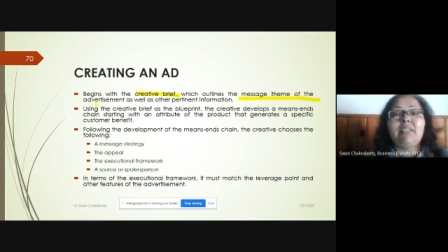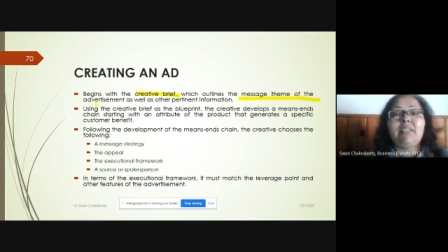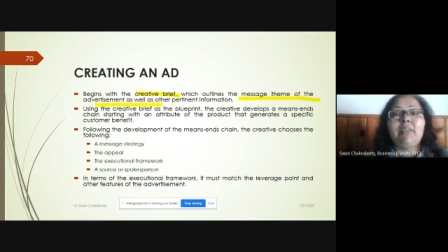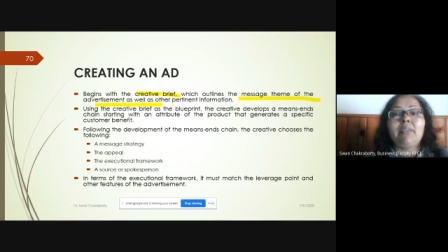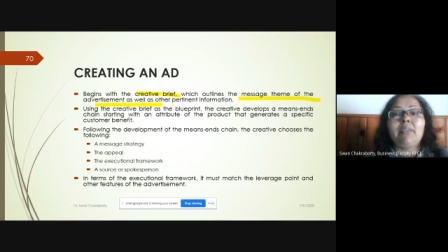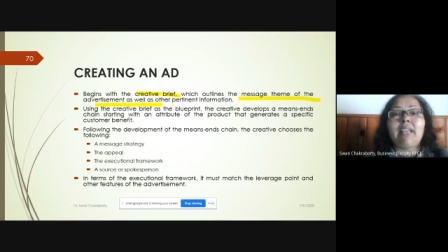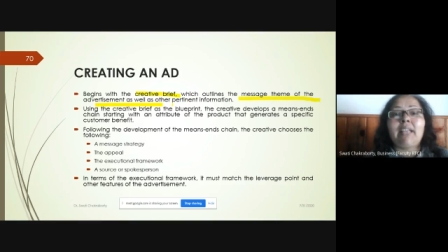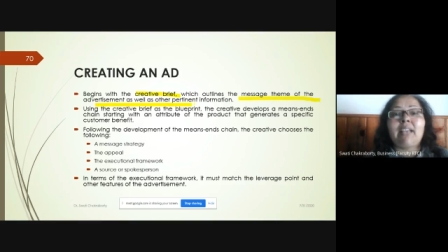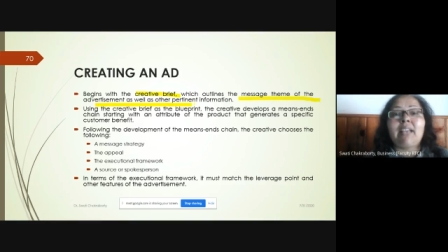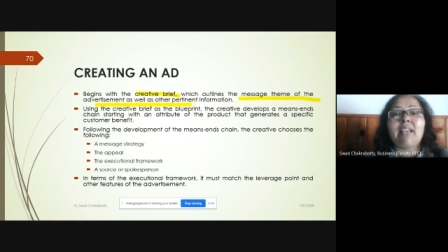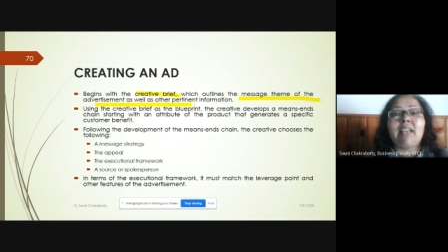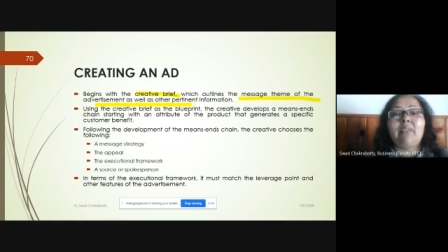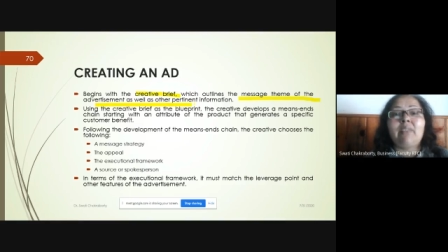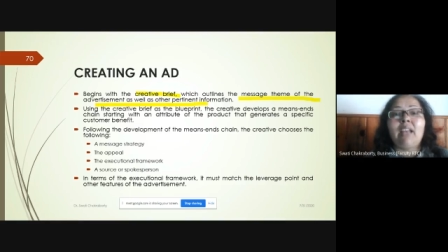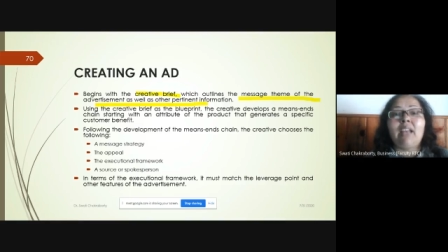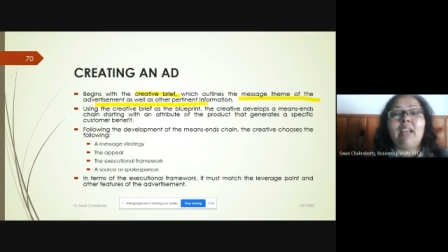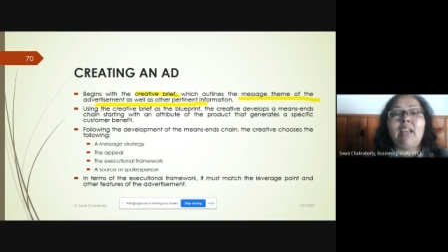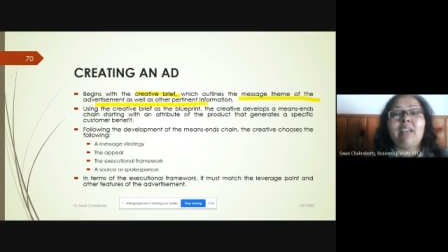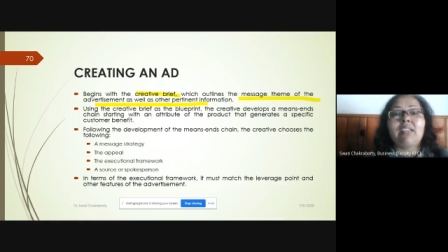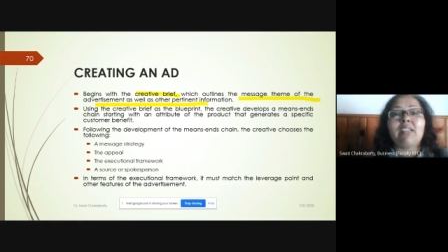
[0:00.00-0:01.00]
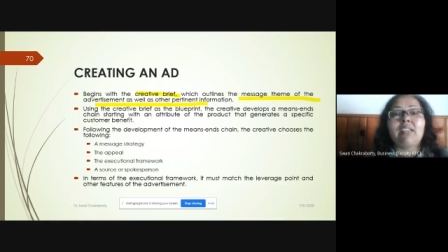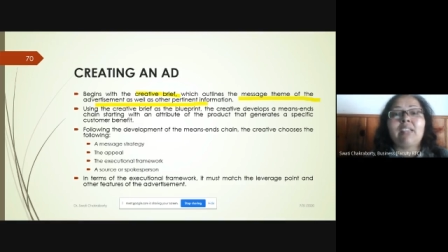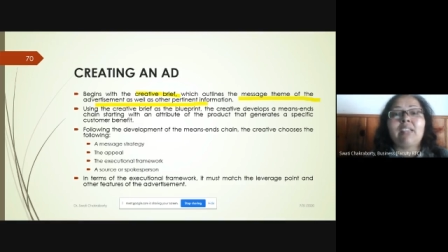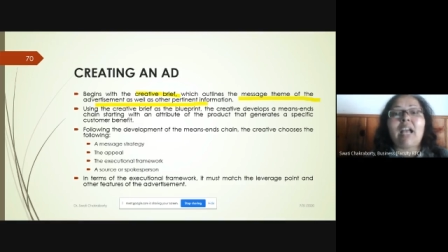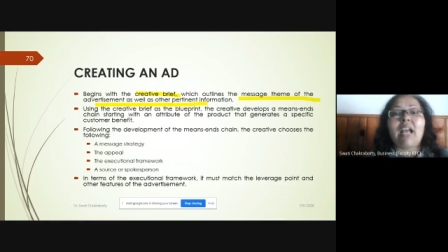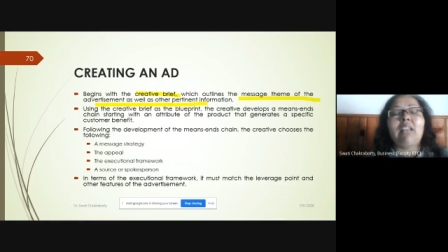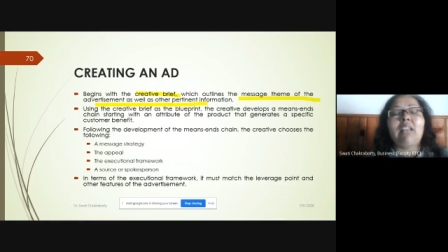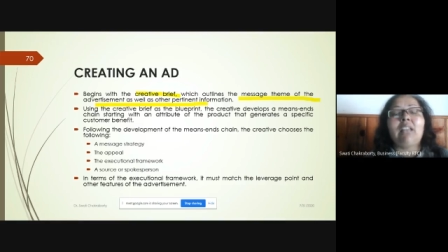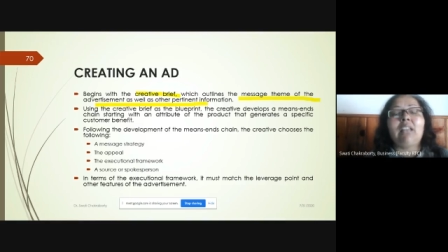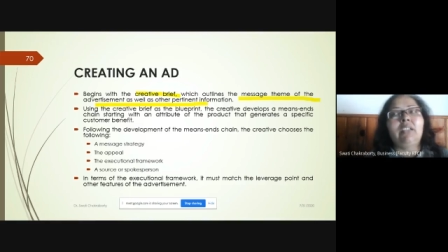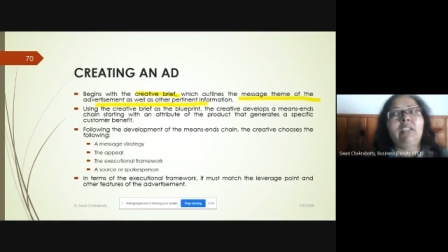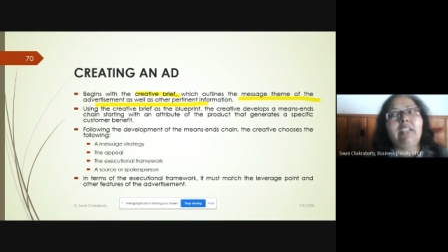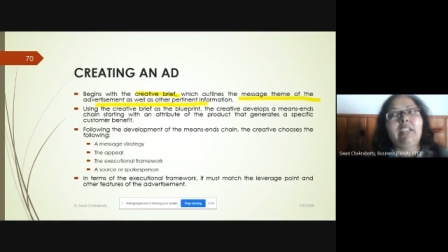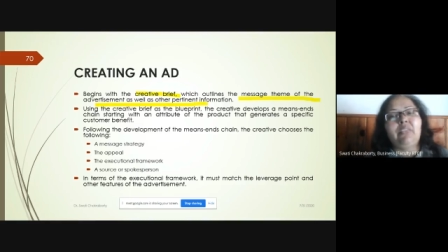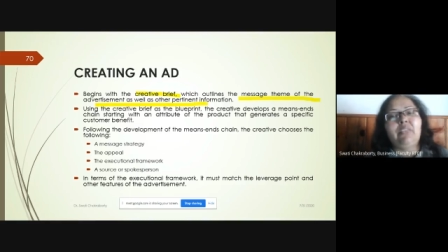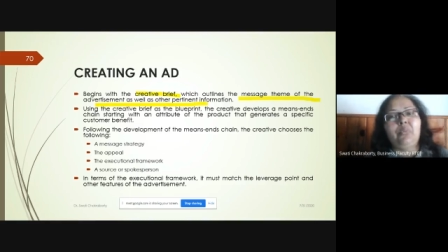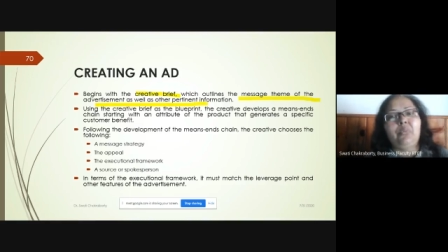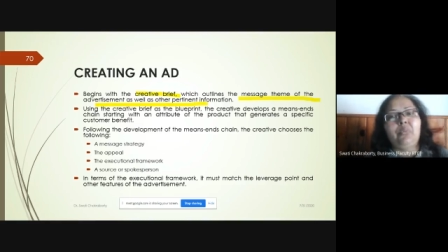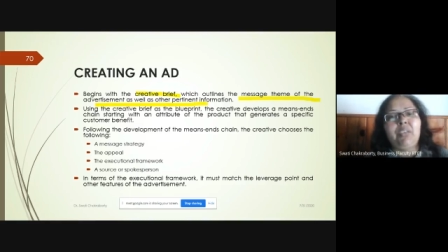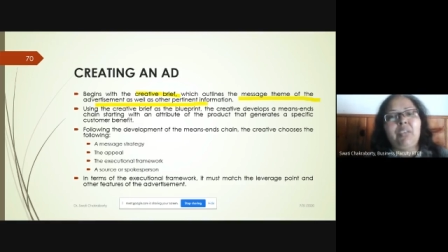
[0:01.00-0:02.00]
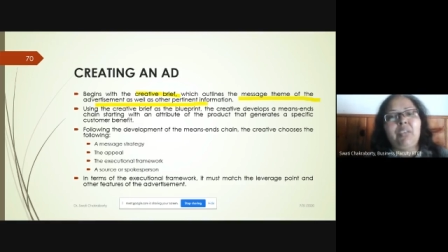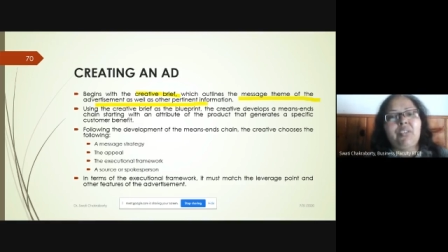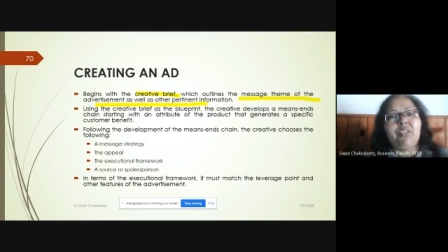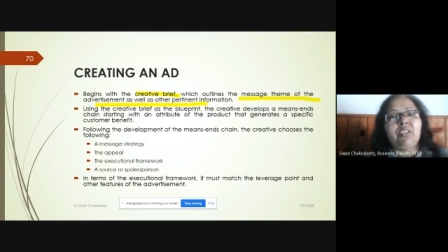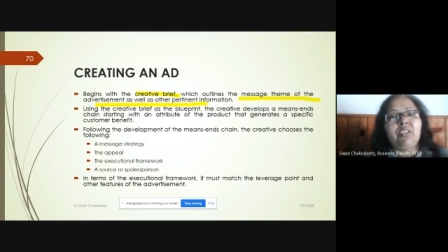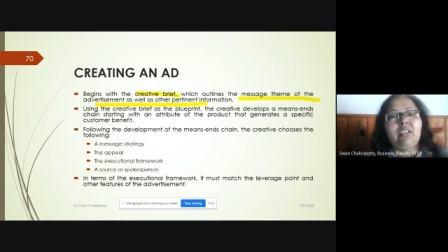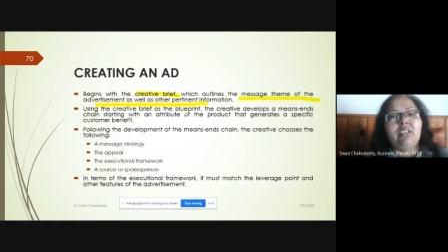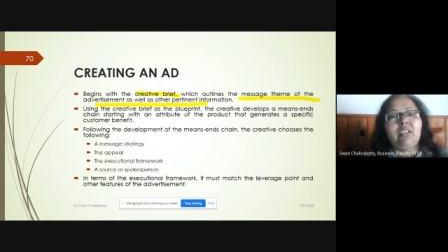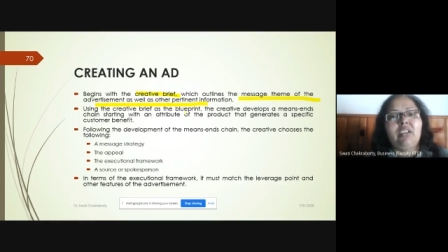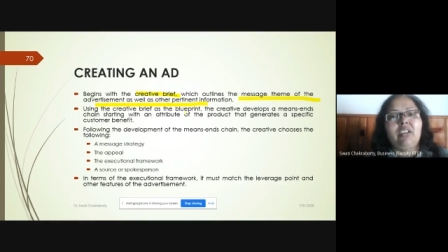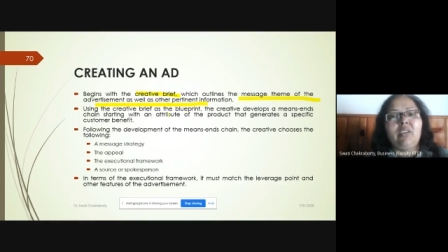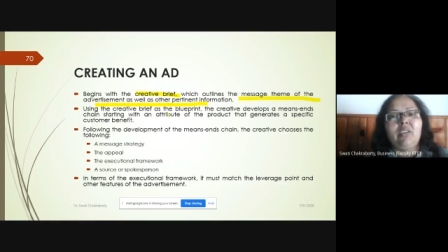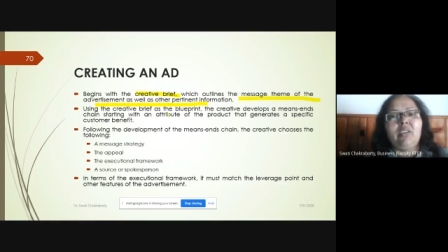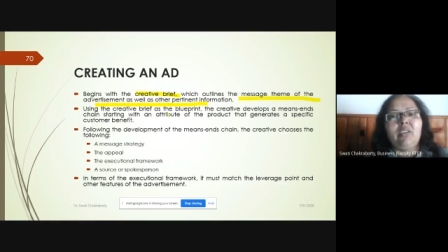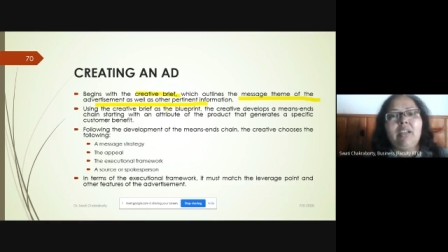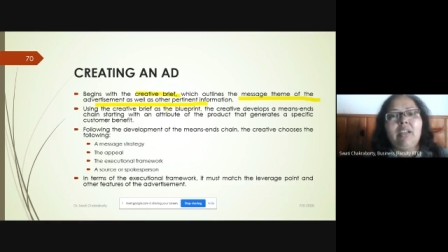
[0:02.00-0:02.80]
as well as other information, right?